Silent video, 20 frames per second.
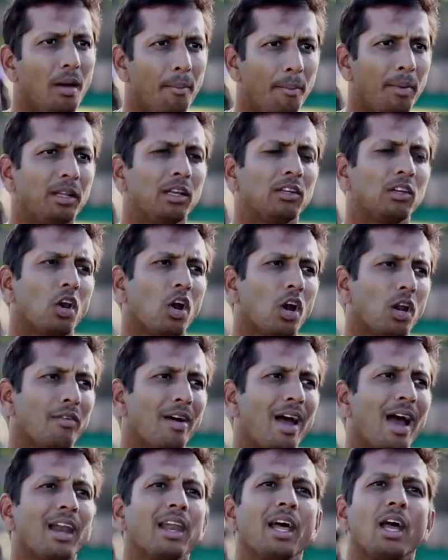but there's a lot of
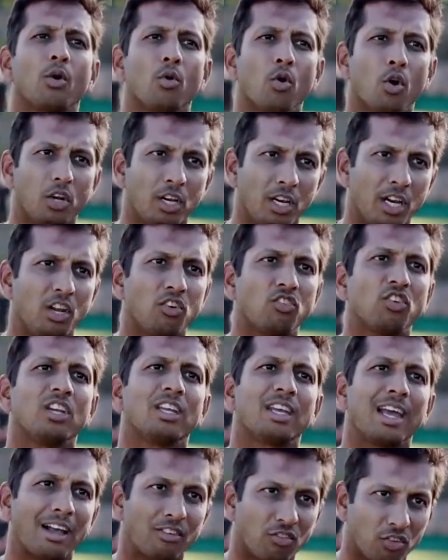hand-eye
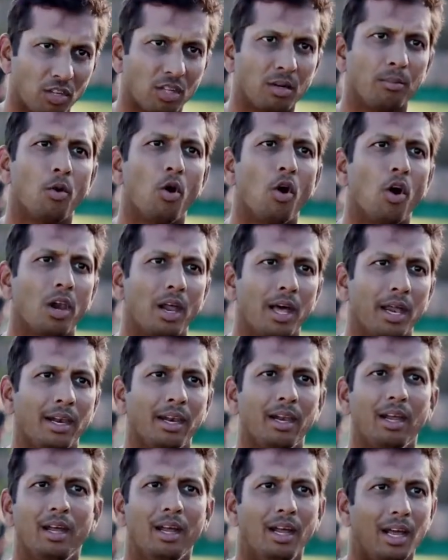coordination, catching the ball
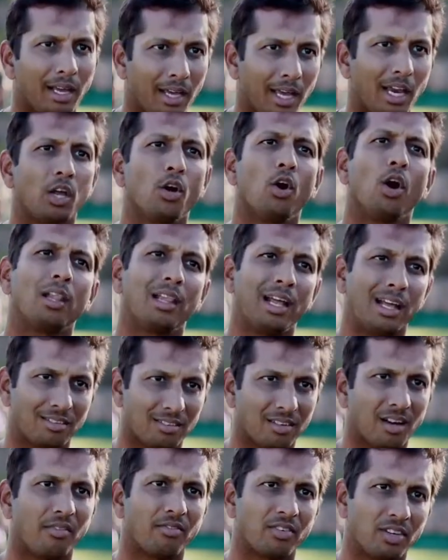and getting all that
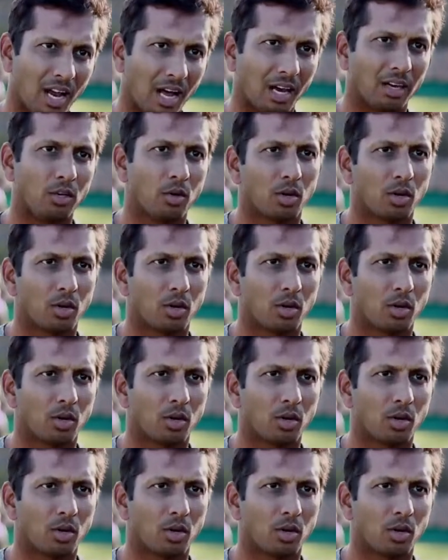stuff done.